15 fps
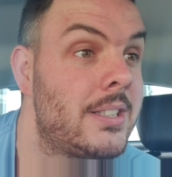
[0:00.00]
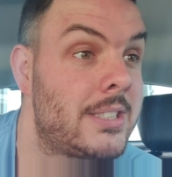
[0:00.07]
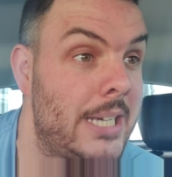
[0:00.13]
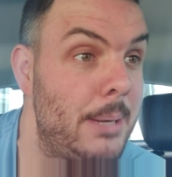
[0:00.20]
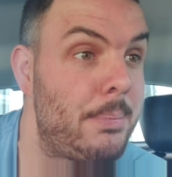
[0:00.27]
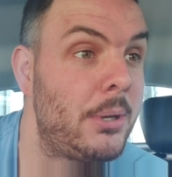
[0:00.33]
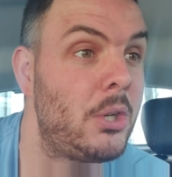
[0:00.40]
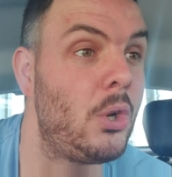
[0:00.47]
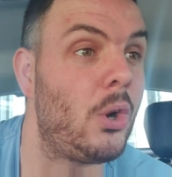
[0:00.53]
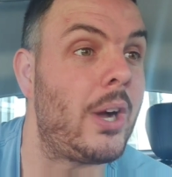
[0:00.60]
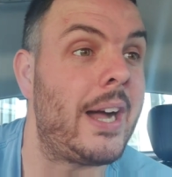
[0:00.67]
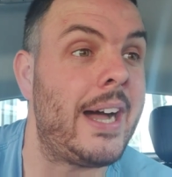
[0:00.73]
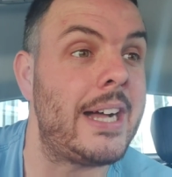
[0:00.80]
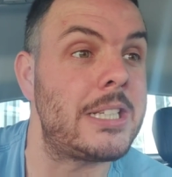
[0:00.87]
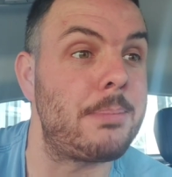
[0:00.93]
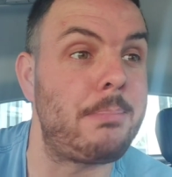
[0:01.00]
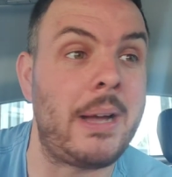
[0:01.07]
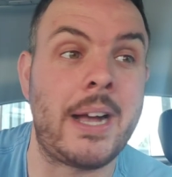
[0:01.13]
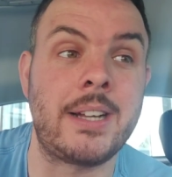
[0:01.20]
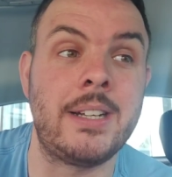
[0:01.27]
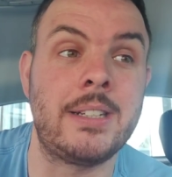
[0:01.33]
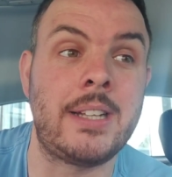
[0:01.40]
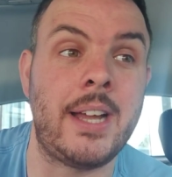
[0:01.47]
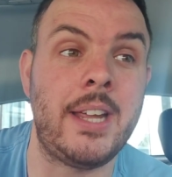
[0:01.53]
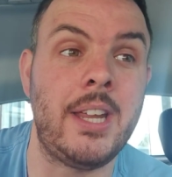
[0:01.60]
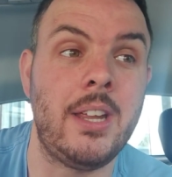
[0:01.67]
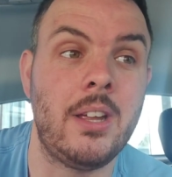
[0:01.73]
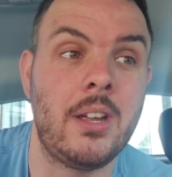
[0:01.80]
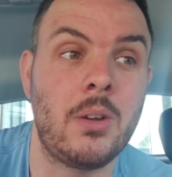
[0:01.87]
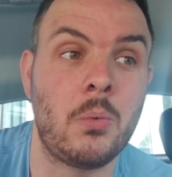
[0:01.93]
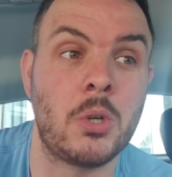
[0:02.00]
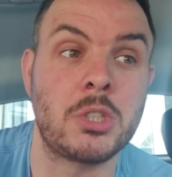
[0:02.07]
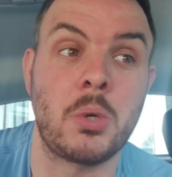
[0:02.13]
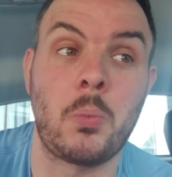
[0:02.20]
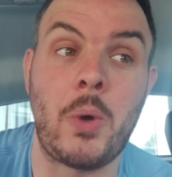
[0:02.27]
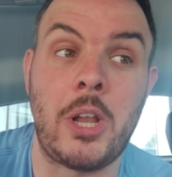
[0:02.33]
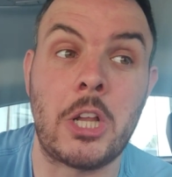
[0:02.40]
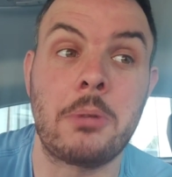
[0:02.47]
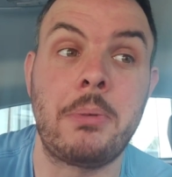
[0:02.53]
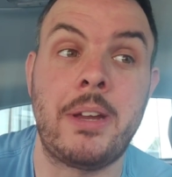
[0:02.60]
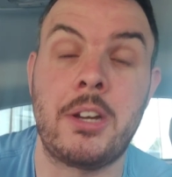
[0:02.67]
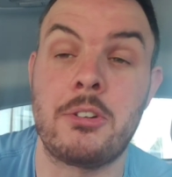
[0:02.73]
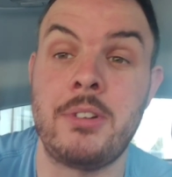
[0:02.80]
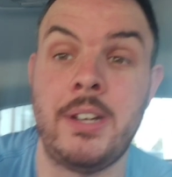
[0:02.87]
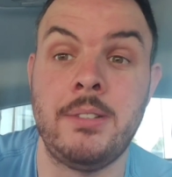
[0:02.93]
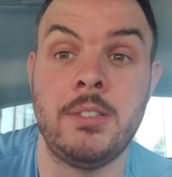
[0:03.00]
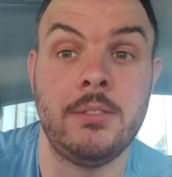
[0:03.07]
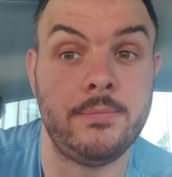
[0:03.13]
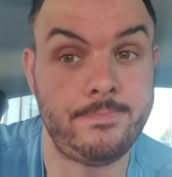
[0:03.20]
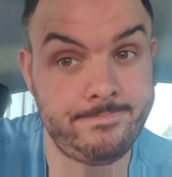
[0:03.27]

Tipping your hat back in the day was a welcoming greeting.